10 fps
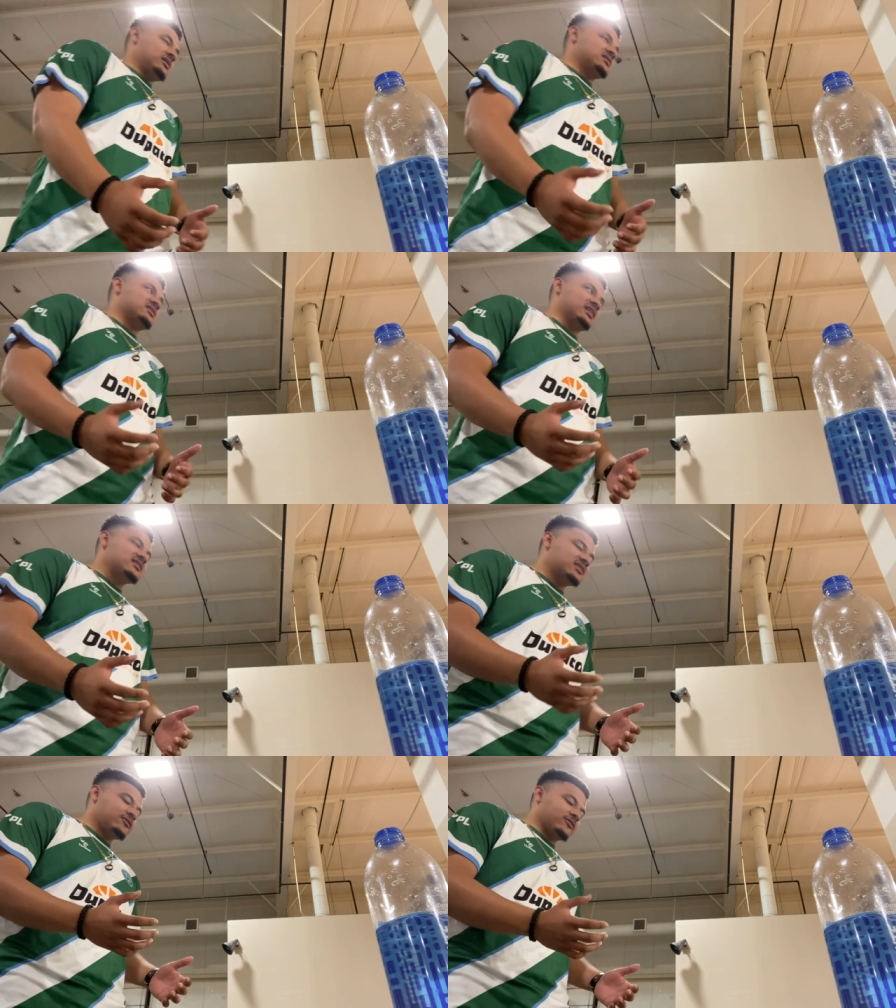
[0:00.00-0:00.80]

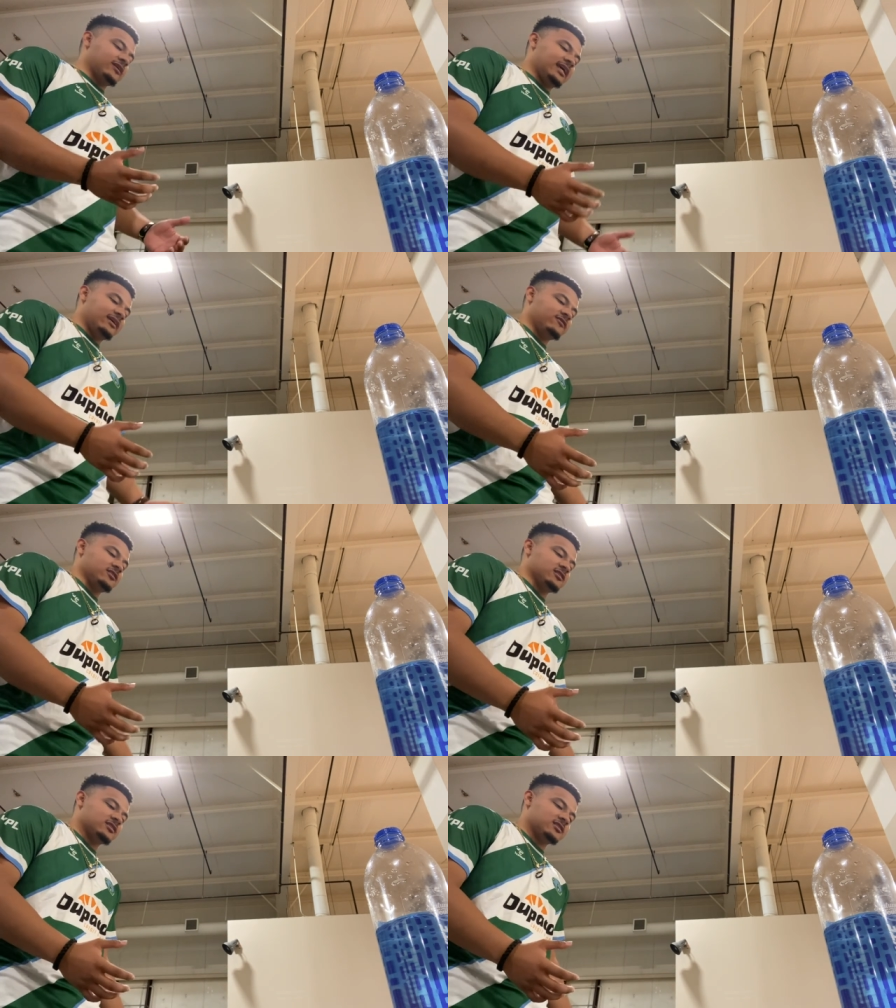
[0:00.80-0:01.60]
Since He forgave
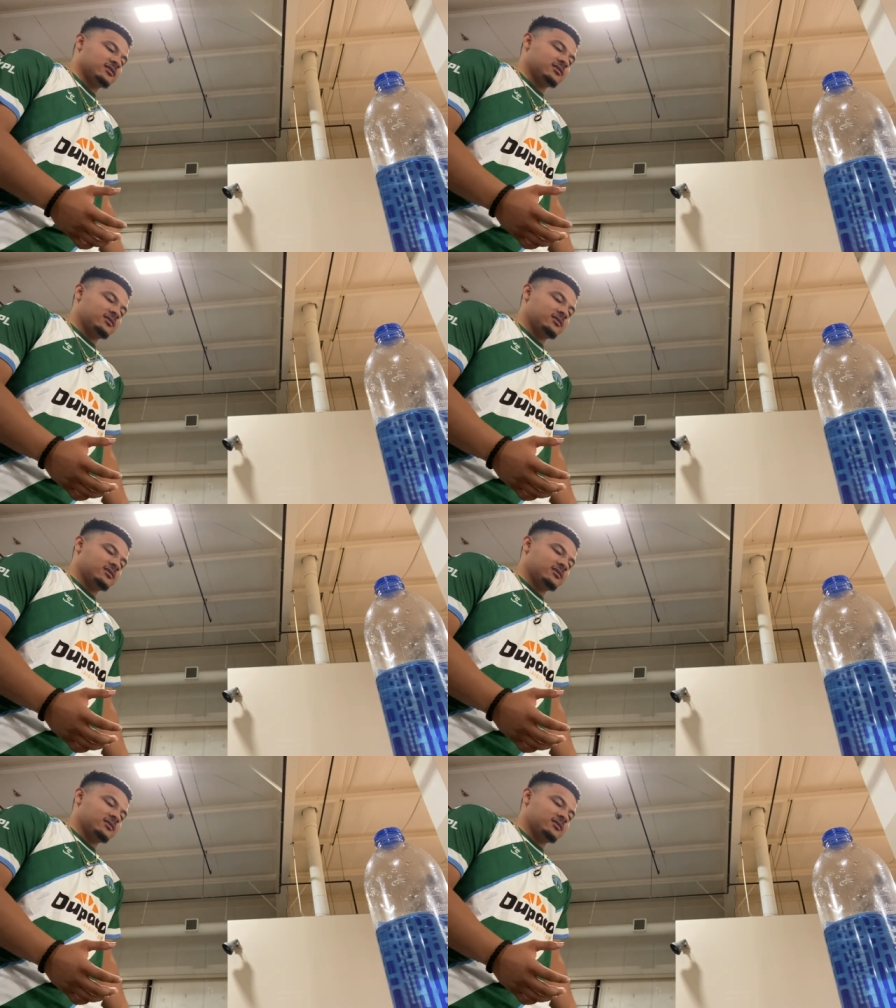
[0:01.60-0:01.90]
us,